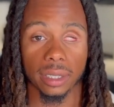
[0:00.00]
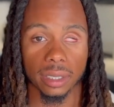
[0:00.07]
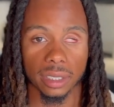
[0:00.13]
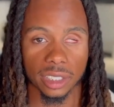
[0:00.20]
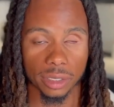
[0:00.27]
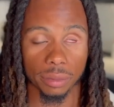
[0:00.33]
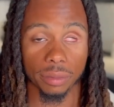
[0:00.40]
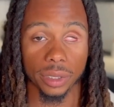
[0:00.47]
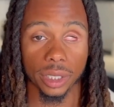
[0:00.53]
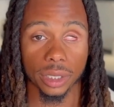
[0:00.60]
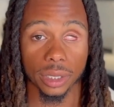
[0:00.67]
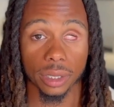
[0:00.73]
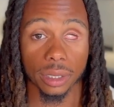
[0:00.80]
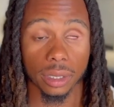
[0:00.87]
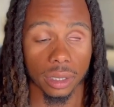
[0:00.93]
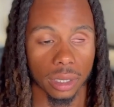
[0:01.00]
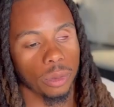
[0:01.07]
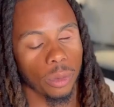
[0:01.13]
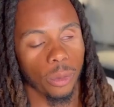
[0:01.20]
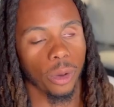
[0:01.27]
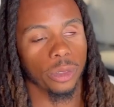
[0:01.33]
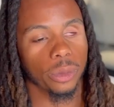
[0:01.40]
some vision.
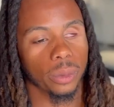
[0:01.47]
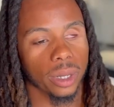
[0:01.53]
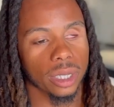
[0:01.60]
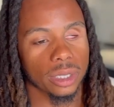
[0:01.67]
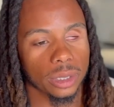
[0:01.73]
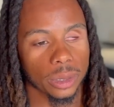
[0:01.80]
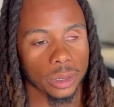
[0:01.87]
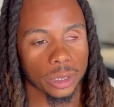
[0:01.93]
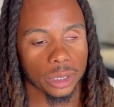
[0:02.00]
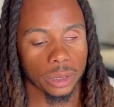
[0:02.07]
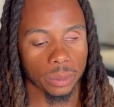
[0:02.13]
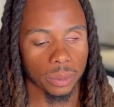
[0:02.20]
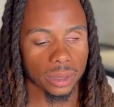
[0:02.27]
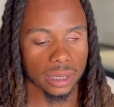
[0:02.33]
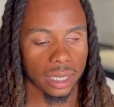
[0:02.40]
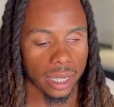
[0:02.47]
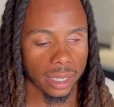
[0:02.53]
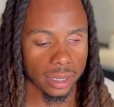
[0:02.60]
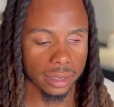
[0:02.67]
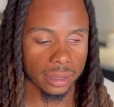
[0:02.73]
Going through that surgery was like